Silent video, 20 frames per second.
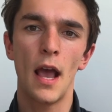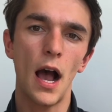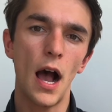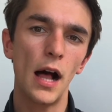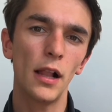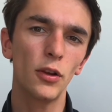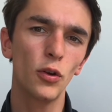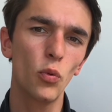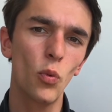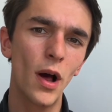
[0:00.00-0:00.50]
A
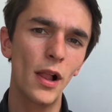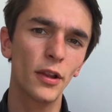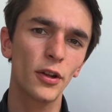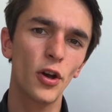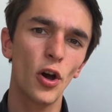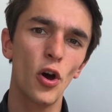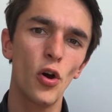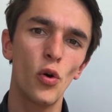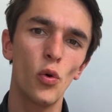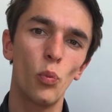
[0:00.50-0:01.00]
little while
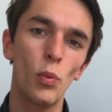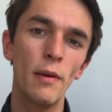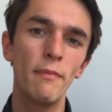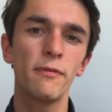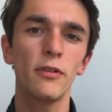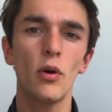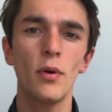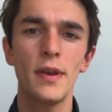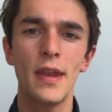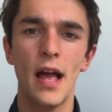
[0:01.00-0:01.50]
ago, Webflow
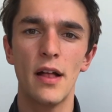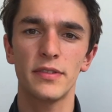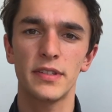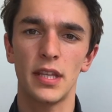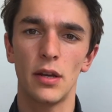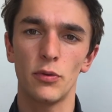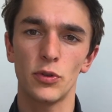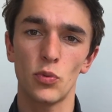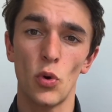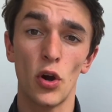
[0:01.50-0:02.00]
announced that it
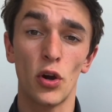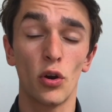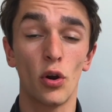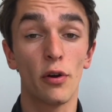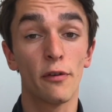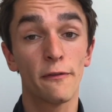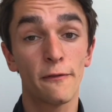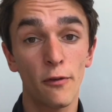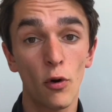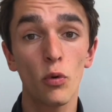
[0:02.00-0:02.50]
was working on a
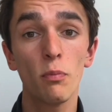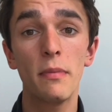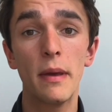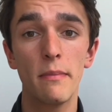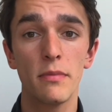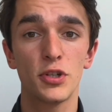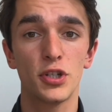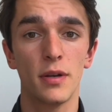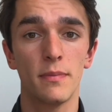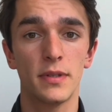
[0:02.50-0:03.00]
full
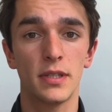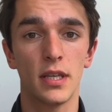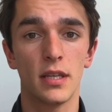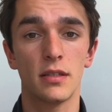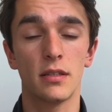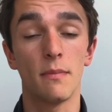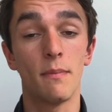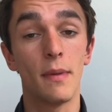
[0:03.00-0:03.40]
membership system